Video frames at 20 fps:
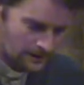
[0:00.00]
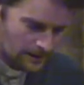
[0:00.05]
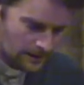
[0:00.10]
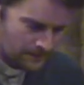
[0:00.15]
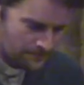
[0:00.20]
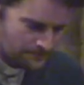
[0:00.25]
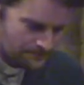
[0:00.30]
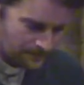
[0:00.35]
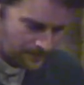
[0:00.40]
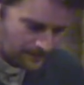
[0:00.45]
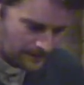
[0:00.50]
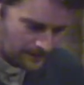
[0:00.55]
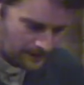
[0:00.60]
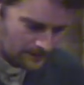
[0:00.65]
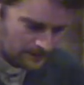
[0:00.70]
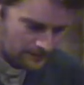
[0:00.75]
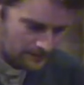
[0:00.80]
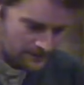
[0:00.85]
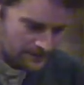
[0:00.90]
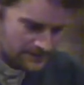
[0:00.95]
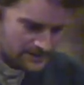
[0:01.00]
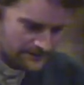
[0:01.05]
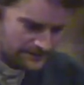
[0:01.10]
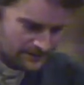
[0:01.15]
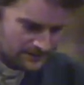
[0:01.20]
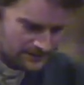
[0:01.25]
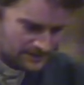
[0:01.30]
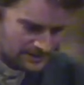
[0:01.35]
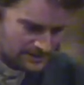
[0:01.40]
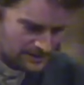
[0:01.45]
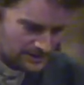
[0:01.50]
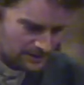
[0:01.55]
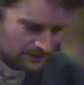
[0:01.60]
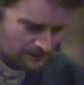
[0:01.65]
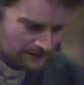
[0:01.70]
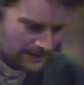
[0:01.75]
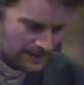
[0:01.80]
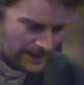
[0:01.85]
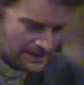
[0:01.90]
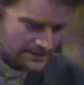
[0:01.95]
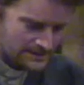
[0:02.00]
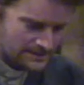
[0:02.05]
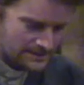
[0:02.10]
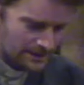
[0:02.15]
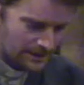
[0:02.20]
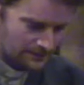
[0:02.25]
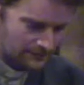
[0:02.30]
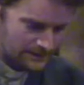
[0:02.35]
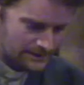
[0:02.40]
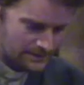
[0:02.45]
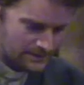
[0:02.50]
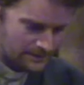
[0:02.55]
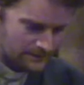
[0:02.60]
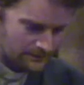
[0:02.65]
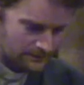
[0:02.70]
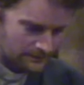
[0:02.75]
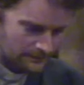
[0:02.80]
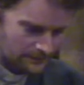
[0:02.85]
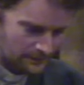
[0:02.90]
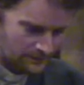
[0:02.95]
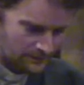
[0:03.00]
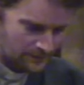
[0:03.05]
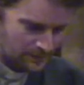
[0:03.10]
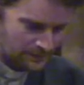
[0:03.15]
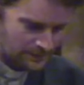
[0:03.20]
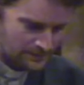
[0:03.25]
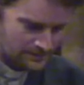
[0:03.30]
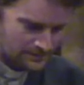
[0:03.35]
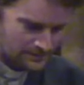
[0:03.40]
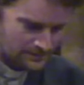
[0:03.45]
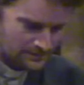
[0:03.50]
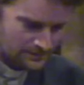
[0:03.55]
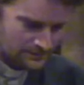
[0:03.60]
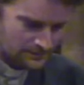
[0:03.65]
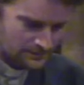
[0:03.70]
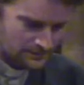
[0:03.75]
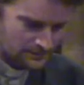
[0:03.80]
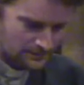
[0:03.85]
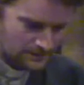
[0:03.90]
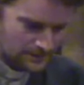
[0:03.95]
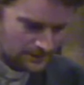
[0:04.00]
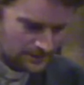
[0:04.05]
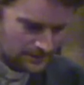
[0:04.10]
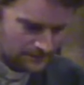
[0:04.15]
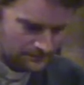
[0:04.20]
And the first thing you see on the handout is I've put I